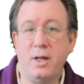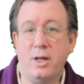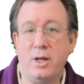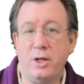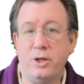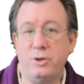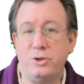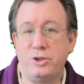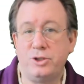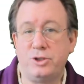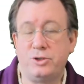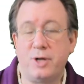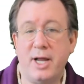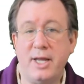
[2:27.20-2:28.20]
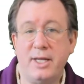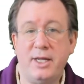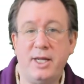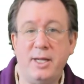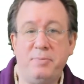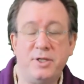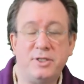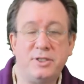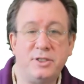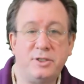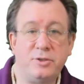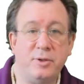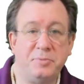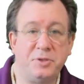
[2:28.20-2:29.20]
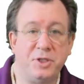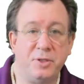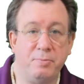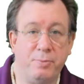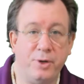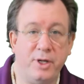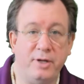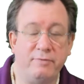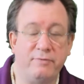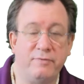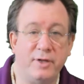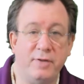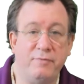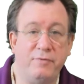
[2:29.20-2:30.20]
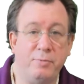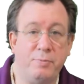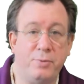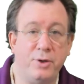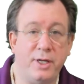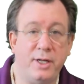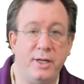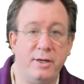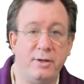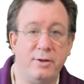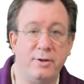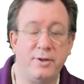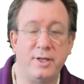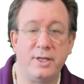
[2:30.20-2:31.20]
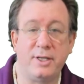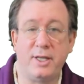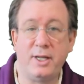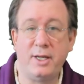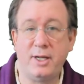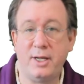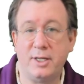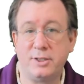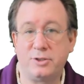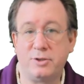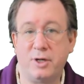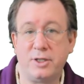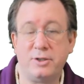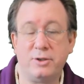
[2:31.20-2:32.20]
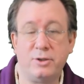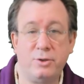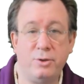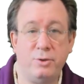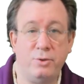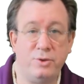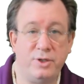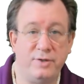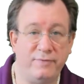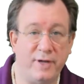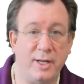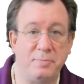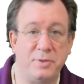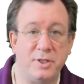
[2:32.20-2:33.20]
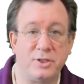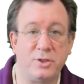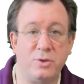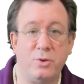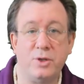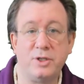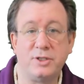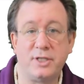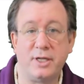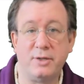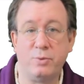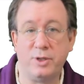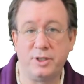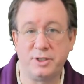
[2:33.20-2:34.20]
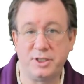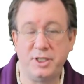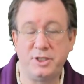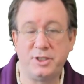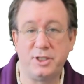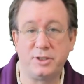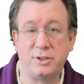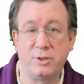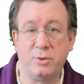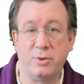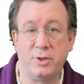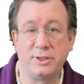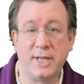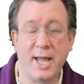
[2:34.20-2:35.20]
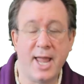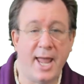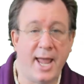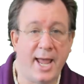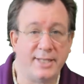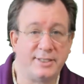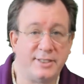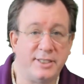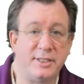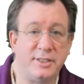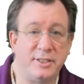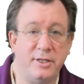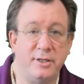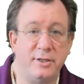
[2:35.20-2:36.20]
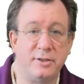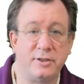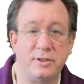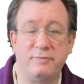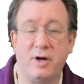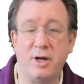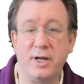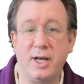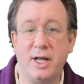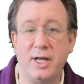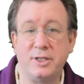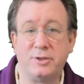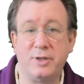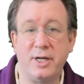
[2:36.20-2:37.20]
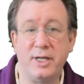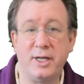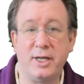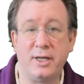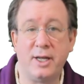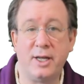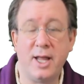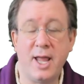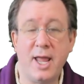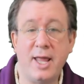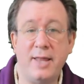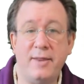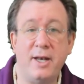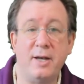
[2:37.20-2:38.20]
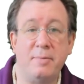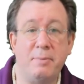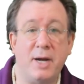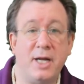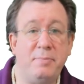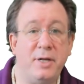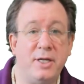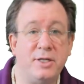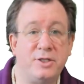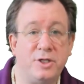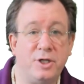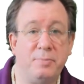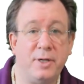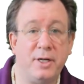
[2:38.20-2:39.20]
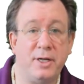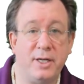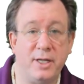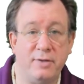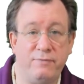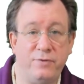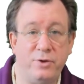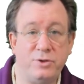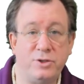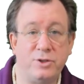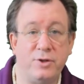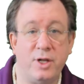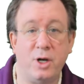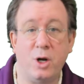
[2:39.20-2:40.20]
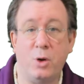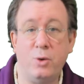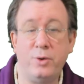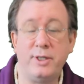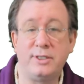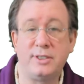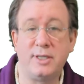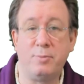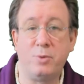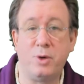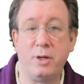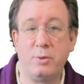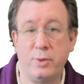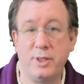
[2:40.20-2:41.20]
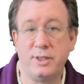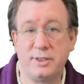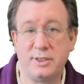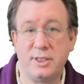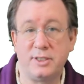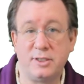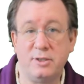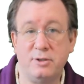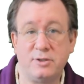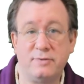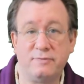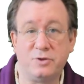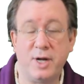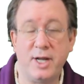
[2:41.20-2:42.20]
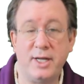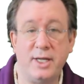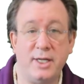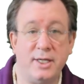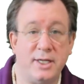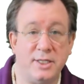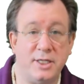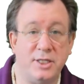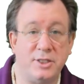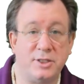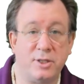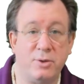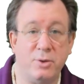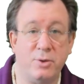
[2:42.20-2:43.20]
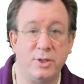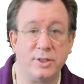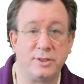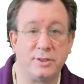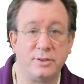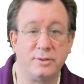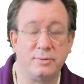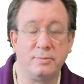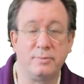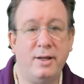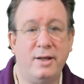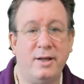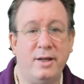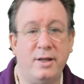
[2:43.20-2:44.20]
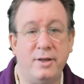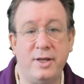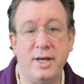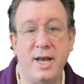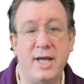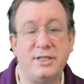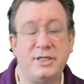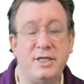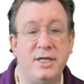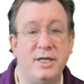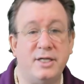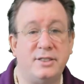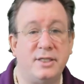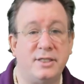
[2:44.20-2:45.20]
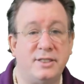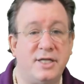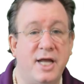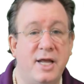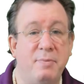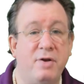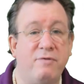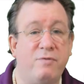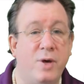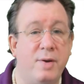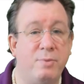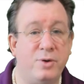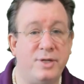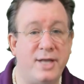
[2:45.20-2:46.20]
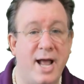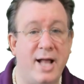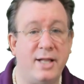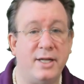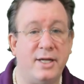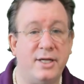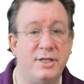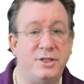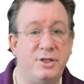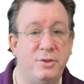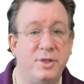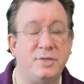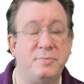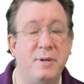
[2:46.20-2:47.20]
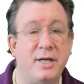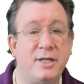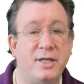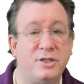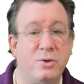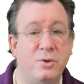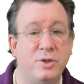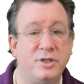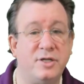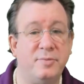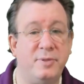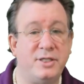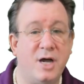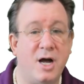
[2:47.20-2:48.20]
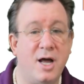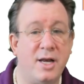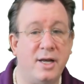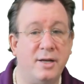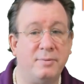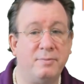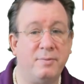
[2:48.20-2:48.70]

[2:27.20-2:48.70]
You should try and keep this description brief. If you put here that the instructor who developed this course and will teach this course had 6 years of online training, then it might be interpreted in the future that only someone with 6 years of training can teach the course. The next is a statement of what modalities you expect this course to be taught in.